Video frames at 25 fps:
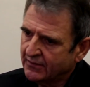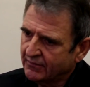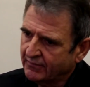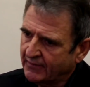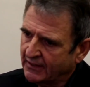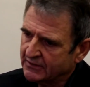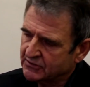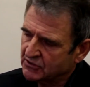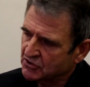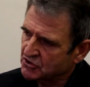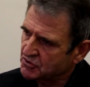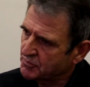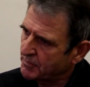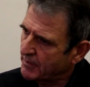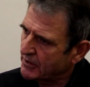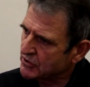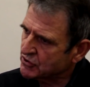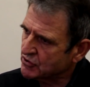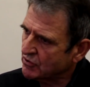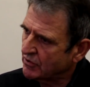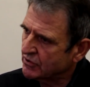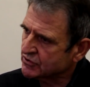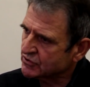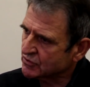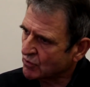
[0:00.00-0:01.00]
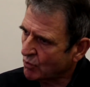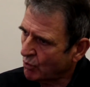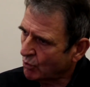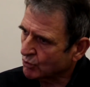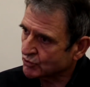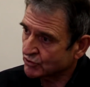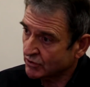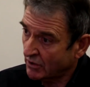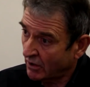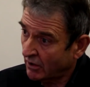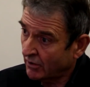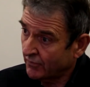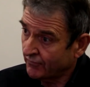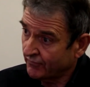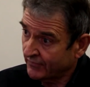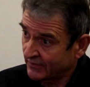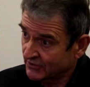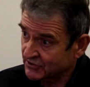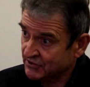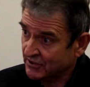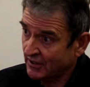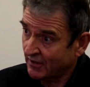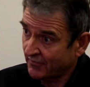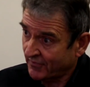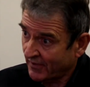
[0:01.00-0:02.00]
There's a specialist course on the
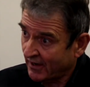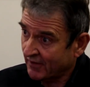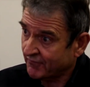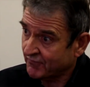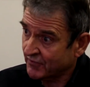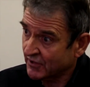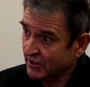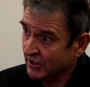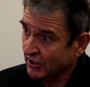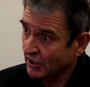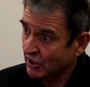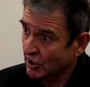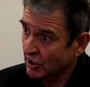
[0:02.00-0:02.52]
South African